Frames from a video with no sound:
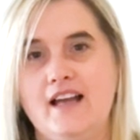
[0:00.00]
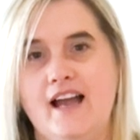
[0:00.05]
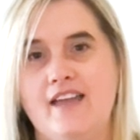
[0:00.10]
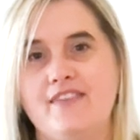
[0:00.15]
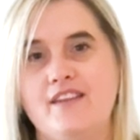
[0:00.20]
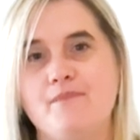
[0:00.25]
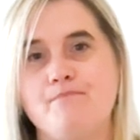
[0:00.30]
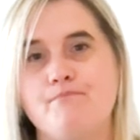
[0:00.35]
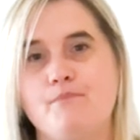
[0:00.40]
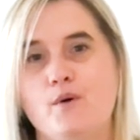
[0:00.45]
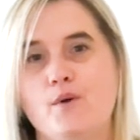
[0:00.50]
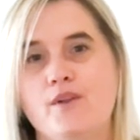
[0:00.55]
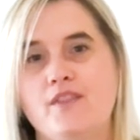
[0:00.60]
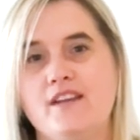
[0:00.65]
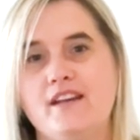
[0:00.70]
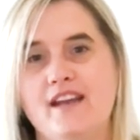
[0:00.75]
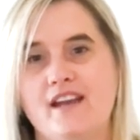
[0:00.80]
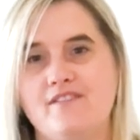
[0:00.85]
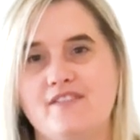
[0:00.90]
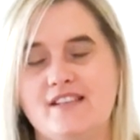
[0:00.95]
And that more
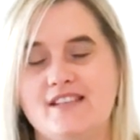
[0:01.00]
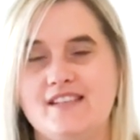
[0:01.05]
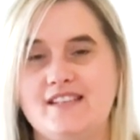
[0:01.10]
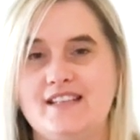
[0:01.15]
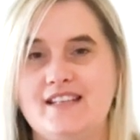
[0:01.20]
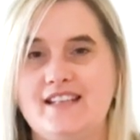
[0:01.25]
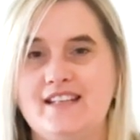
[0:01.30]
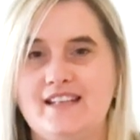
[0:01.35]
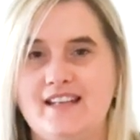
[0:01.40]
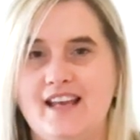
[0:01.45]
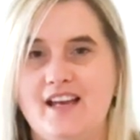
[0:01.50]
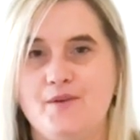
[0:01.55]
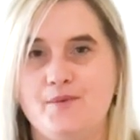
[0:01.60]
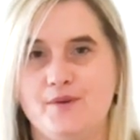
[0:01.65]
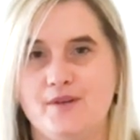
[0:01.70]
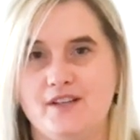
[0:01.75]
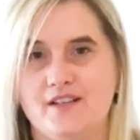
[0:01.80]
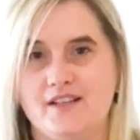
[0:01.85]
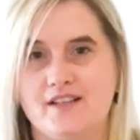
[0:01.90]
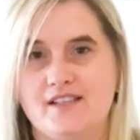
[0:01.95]
than ever, city
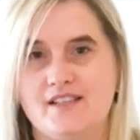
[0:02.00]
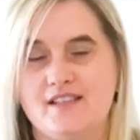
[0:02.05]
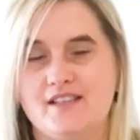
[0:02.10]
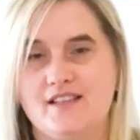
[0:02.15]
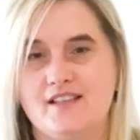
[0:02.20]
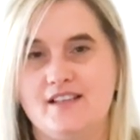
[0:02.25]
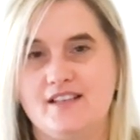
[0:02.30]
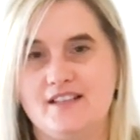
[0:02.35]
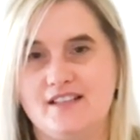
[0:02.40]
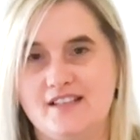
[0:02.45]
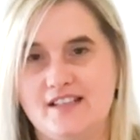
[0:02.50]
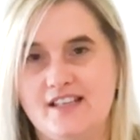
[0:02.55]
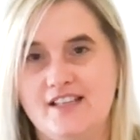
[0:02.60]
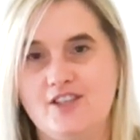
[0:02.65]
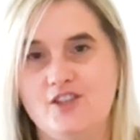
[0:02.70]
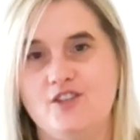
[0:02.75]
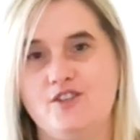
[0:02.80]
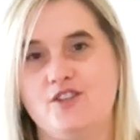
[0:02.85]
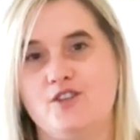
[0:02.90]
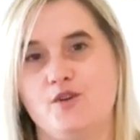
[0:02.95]
networks
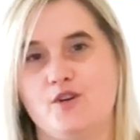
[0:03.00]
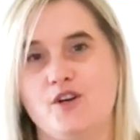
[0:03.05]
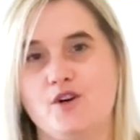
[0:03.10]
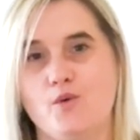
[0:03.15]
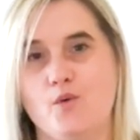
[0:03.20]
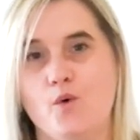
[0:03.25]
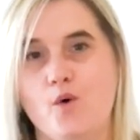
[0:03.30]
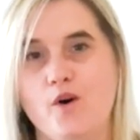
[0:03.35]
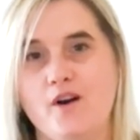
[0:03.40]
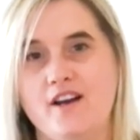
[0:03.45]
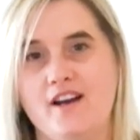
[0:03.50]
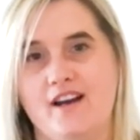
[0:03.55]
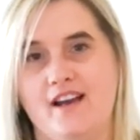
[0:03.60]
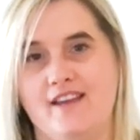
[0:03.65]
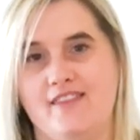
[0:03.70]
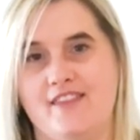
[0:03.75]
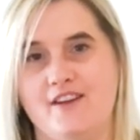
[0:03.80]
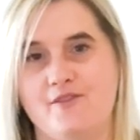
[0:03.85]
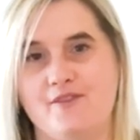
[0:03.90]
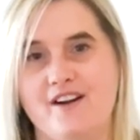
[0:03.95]
continue to
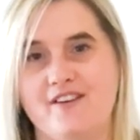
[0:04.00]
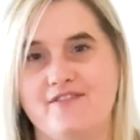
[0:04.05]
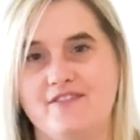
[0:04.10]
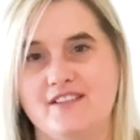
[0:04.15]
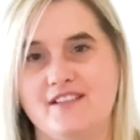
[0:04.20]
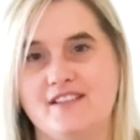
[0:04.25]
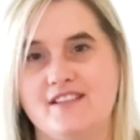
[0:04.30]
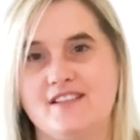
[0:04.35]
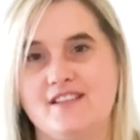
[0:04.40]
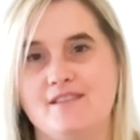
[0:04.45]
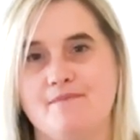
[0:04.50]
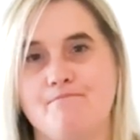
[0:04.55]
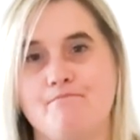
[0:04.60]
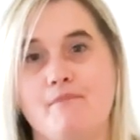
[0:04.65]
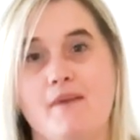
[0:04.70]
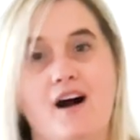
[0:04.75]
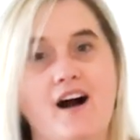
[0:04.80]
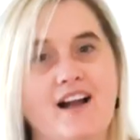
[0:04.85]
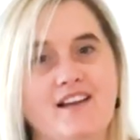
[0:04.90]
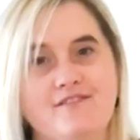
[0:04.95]
coordinate their efforts,
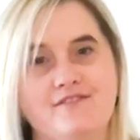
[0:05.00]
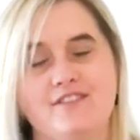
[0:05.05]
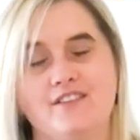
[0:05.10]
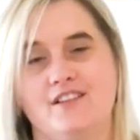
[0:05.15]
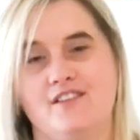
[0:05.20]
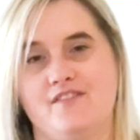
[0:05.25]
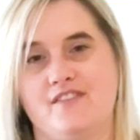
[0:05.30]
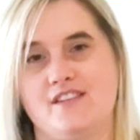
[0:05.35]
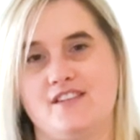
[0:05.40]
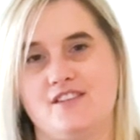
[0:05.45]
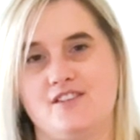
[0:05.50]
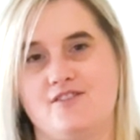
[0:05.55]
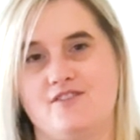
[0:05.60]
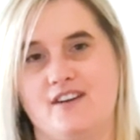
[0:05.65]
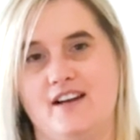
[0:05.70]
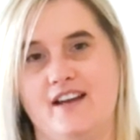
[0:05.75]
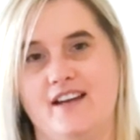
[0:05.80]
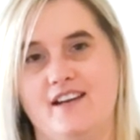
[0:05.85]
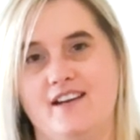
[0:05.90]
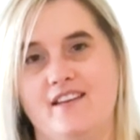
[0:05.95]
mindful of the
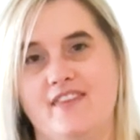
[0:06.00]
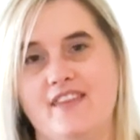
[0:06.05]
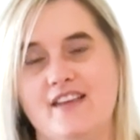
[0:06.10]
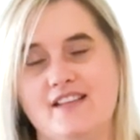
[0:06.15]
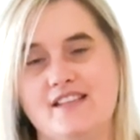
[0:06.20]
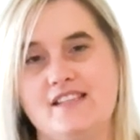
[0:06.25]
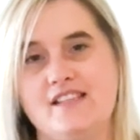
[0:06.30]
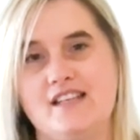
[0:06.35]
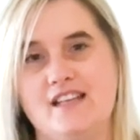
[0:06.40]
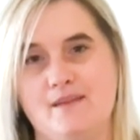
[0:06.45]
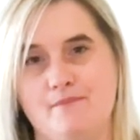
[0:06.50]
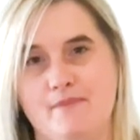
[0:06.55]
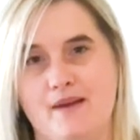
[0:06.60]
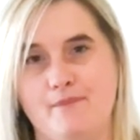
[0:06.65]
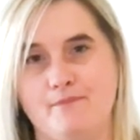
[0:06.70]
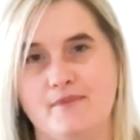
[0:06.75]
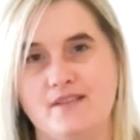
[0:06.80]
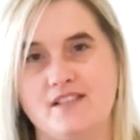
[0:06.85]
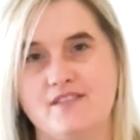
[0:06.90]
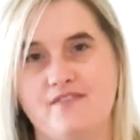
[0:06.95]
strain their city
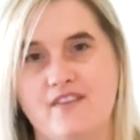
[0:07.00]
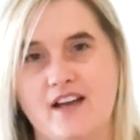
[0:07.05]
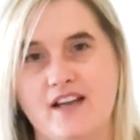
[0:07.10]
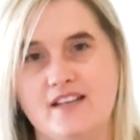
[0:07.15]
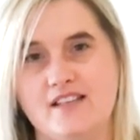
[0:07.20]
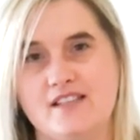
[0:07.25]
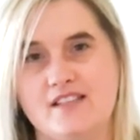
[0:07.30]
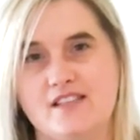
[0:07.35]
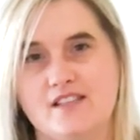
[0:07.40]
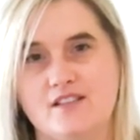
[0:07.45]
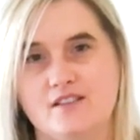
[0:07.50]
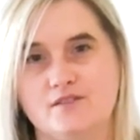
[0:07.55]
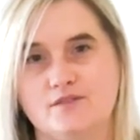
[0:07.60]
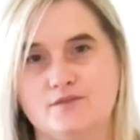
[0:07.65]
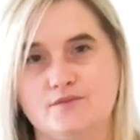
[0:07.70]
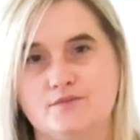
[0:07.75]
members face.